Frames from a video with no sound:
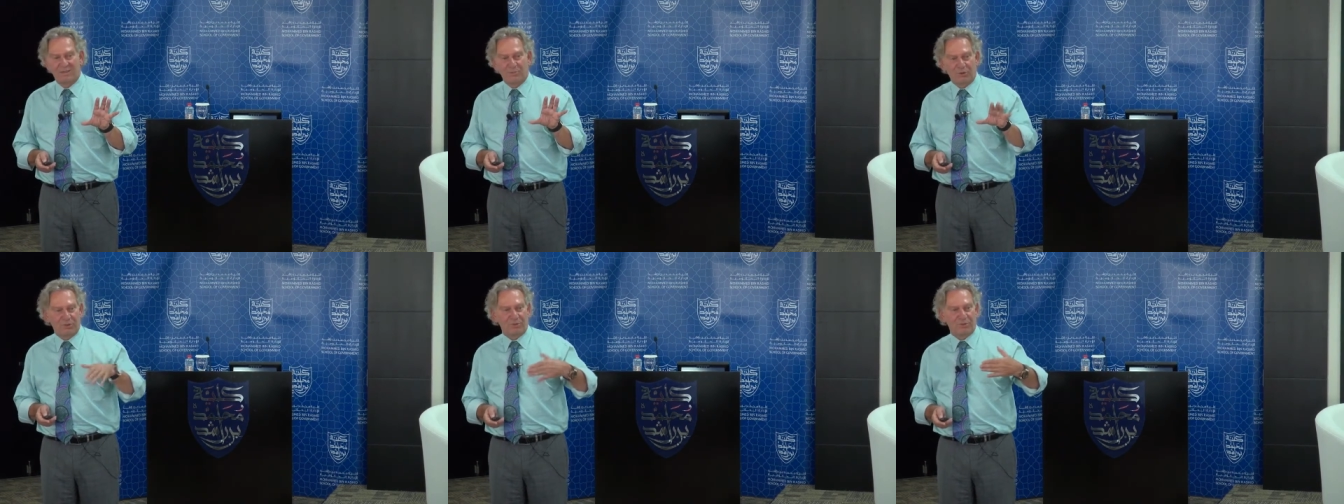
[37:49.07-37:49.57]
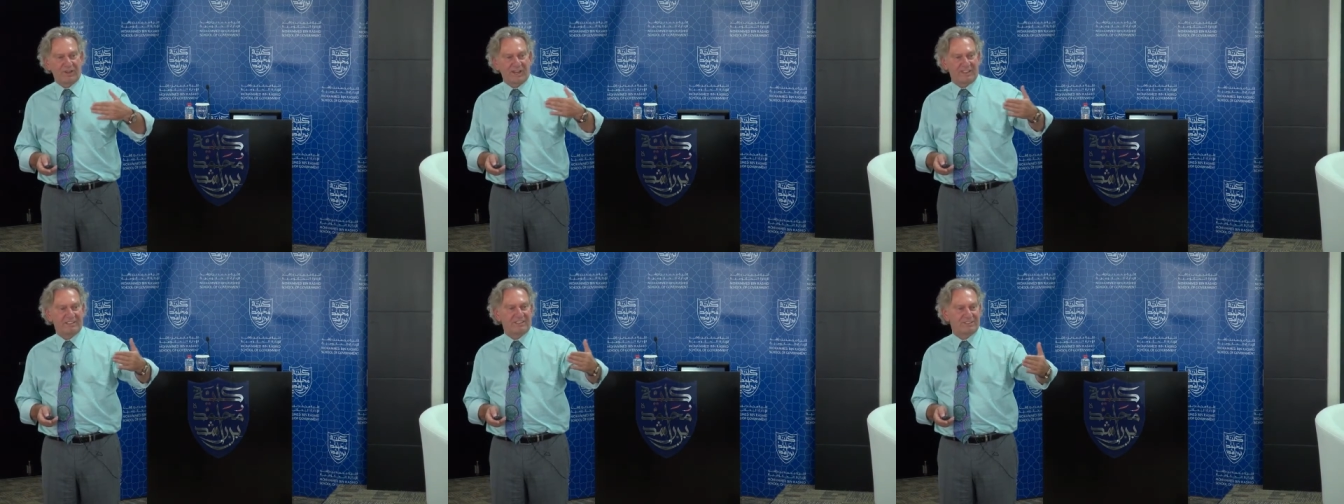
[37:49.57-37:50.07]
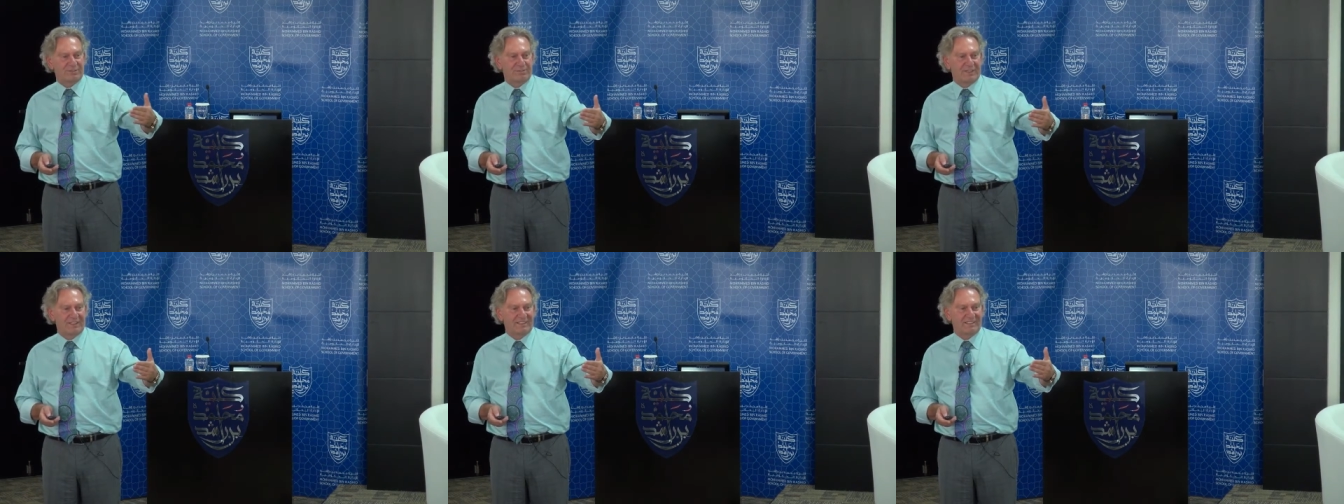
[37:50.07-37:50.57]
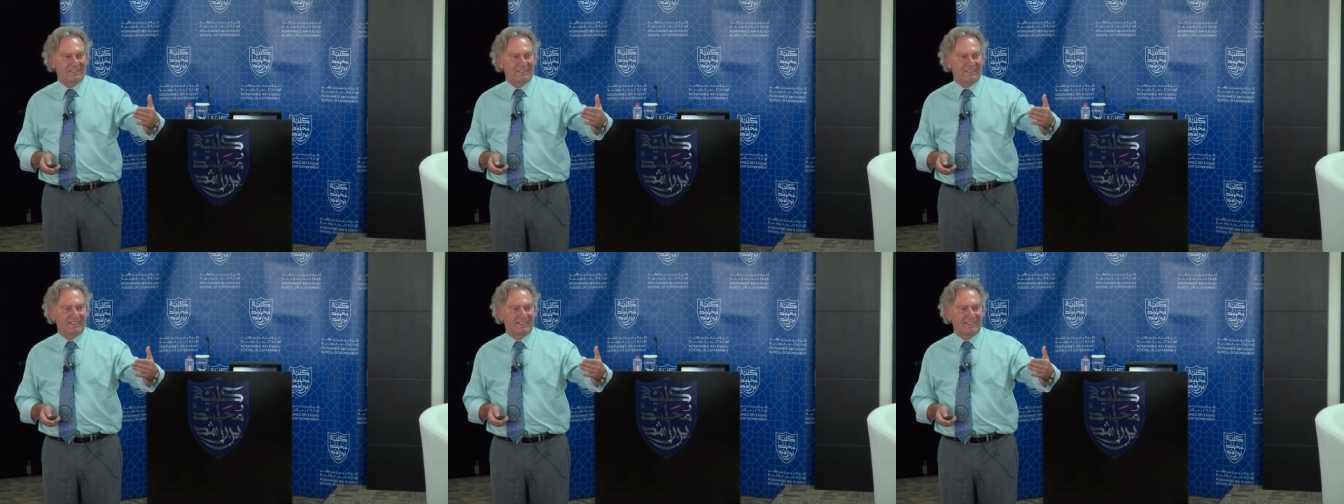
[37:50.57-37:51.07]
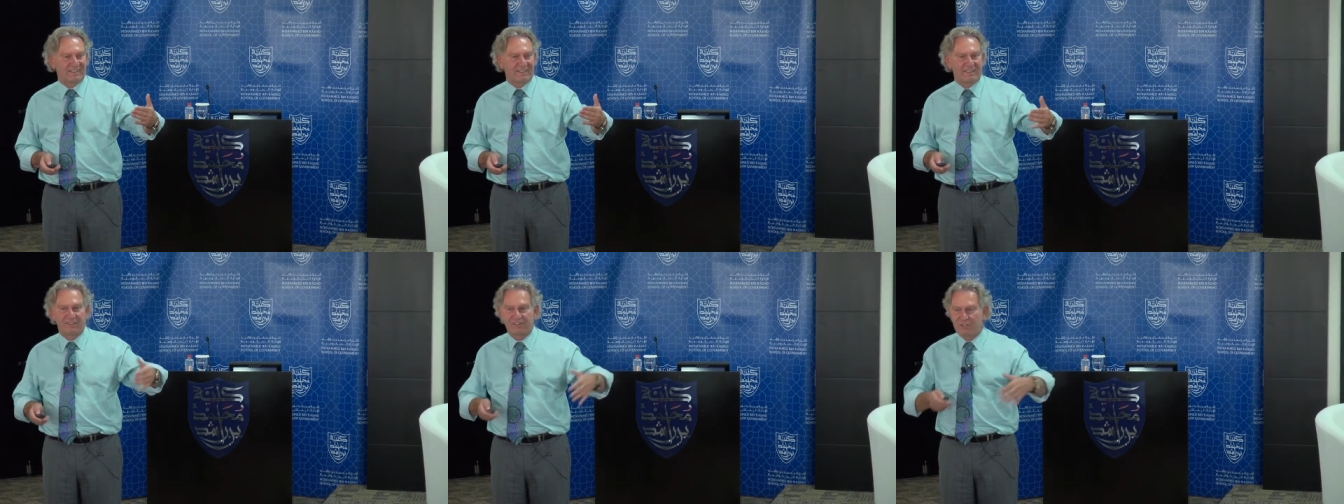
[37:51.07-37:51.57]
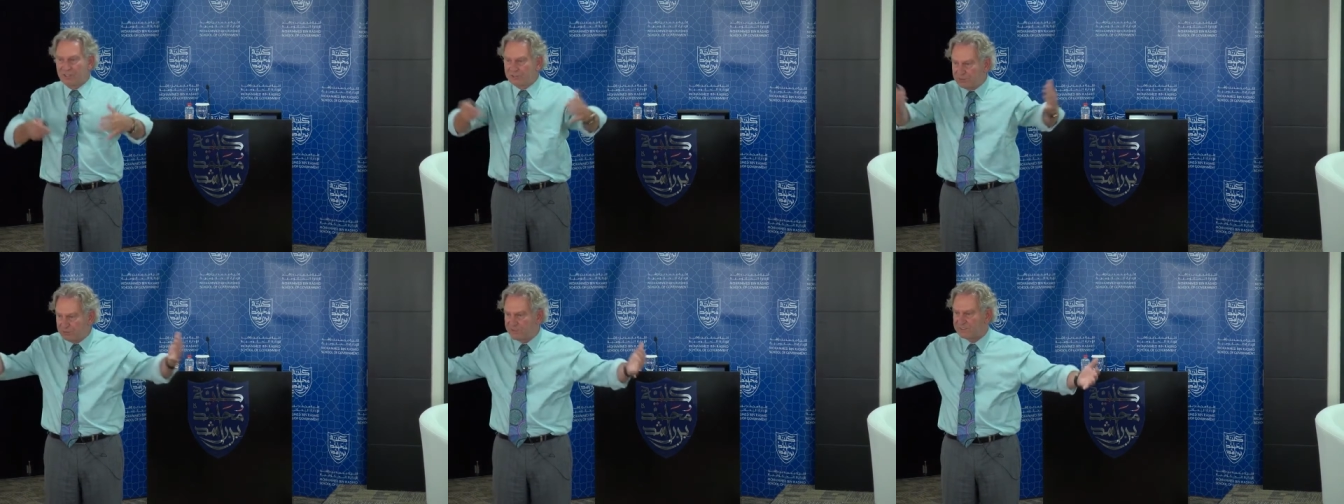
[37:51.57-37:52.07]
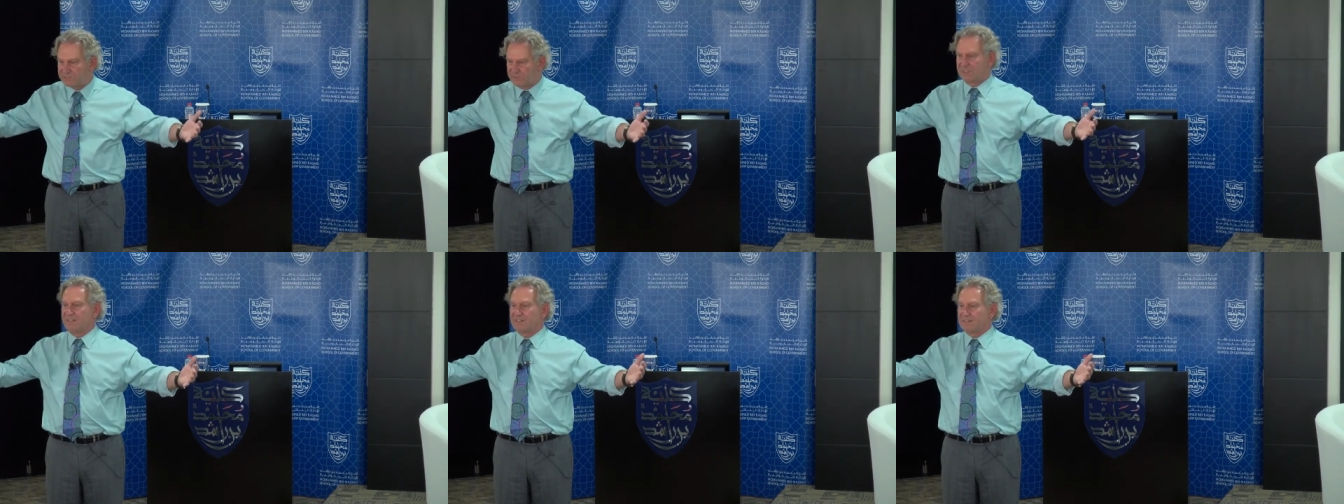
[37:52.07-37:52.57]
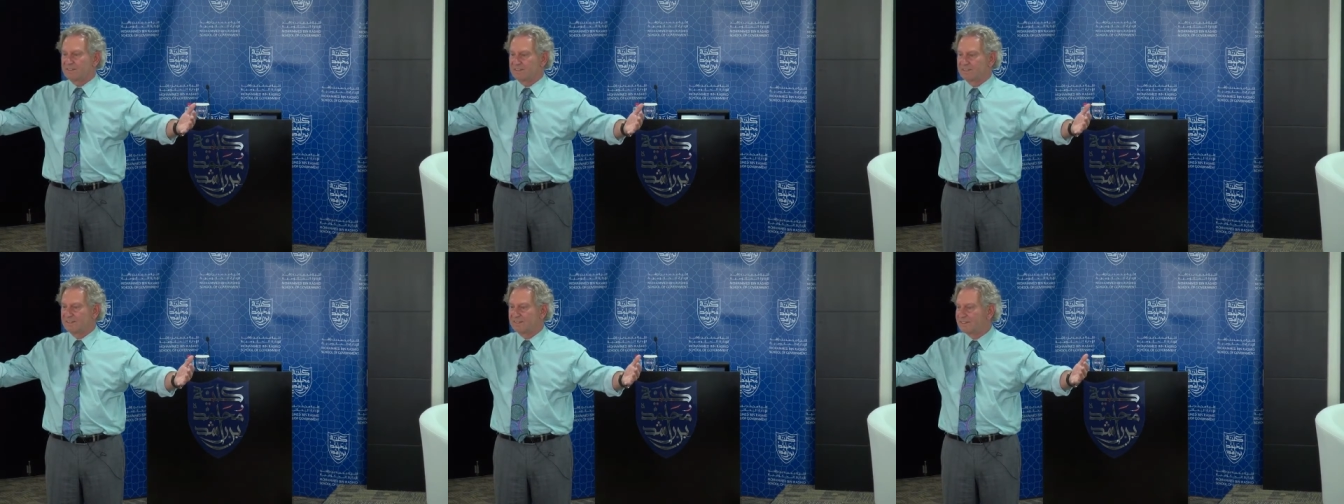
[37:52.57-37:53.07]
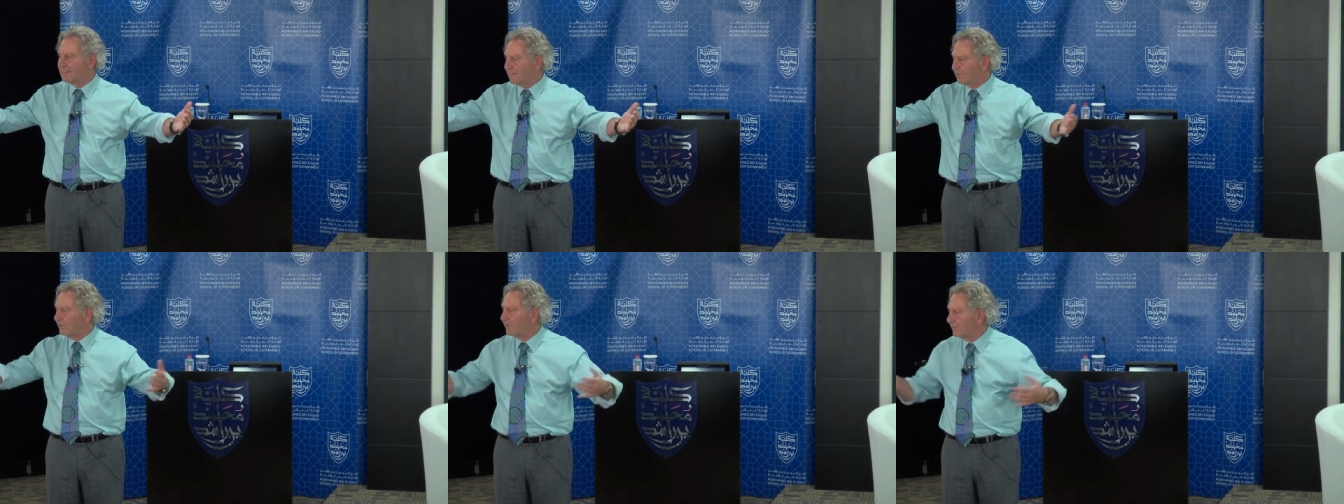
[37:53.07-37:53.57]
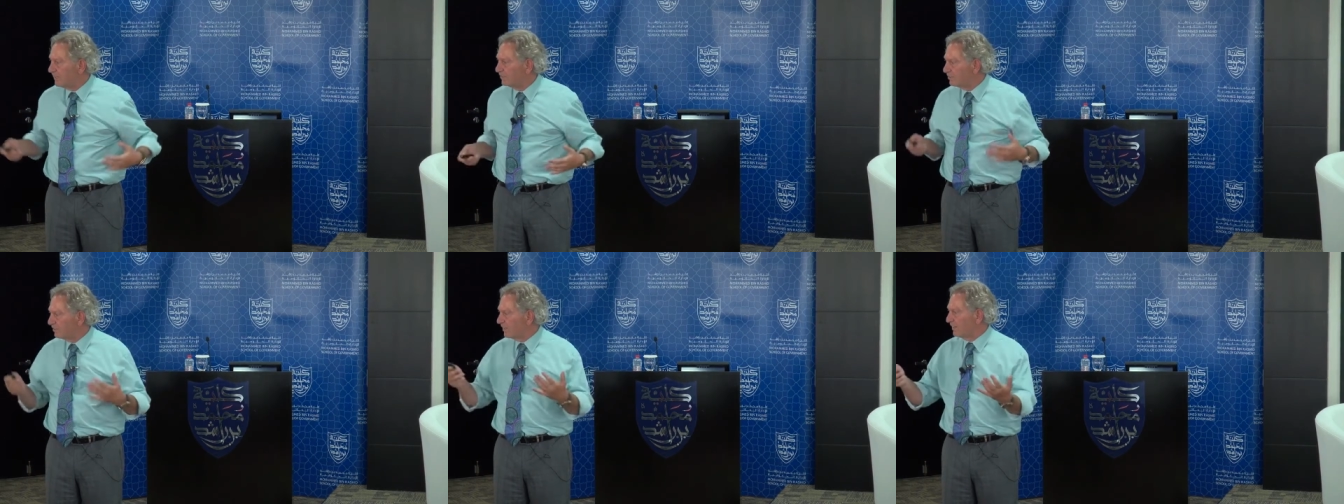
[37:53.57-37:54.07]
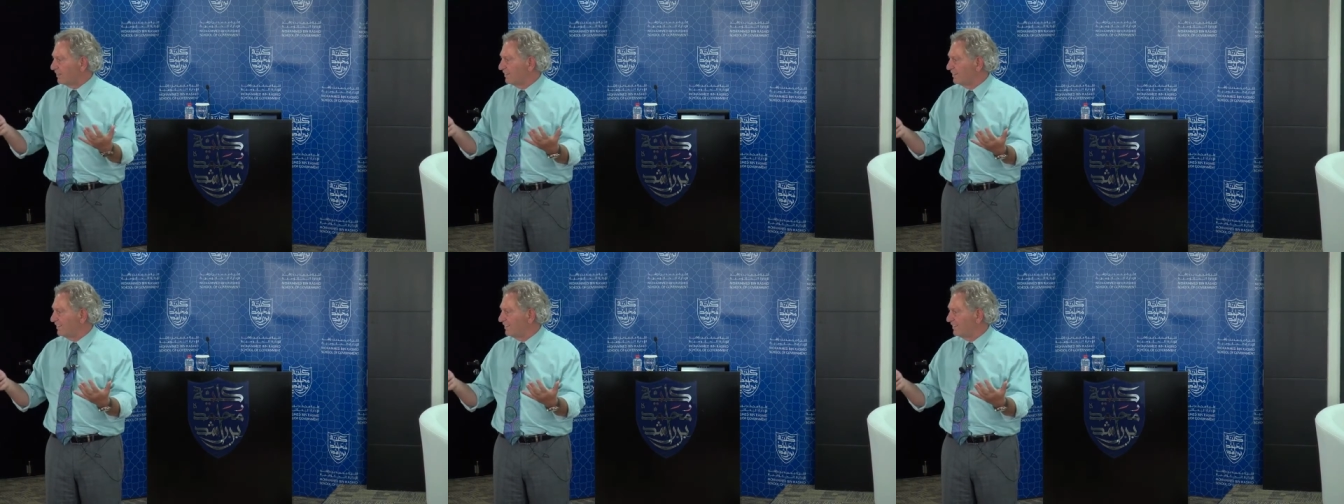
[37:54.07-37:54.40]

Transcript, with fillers: More and more accessibility, uh, that you have to be together, that like we are here together.